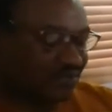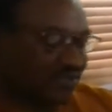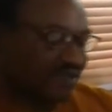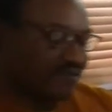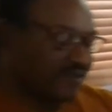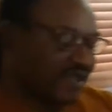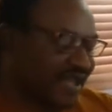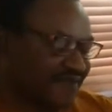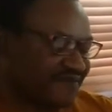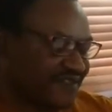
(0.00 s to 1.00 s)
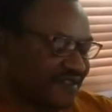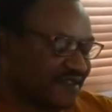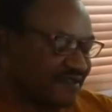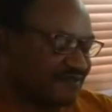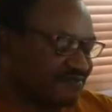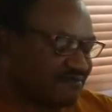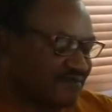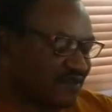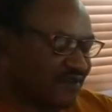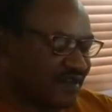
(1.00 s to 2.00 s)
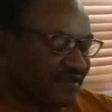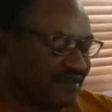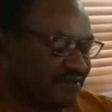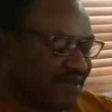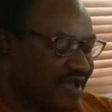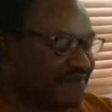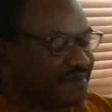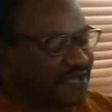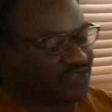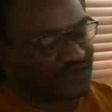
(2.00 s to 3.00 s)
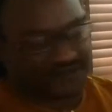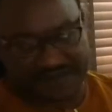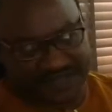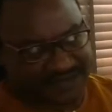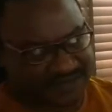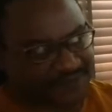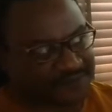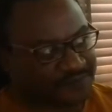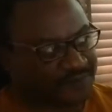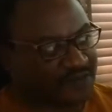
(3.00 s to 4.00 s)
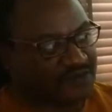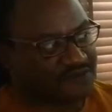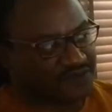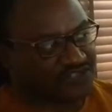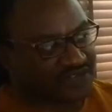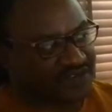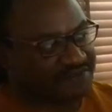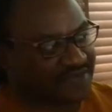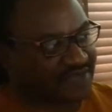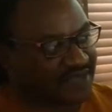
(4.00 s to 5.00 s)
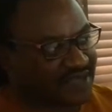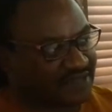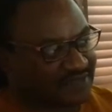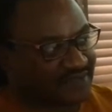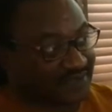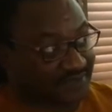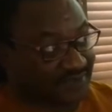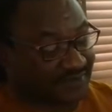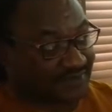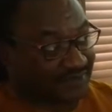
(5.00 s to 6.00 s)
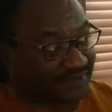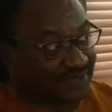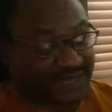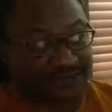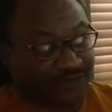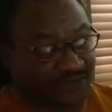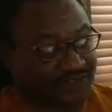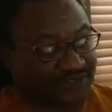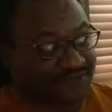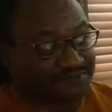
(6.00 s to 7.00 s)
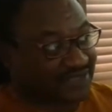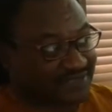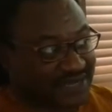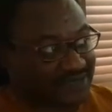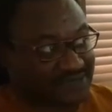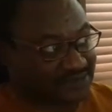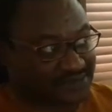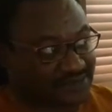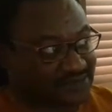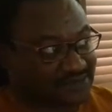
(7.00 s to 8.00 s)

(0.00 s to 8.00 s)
we have currently we have about 12 beds for general medical cases that are not mental illnesses.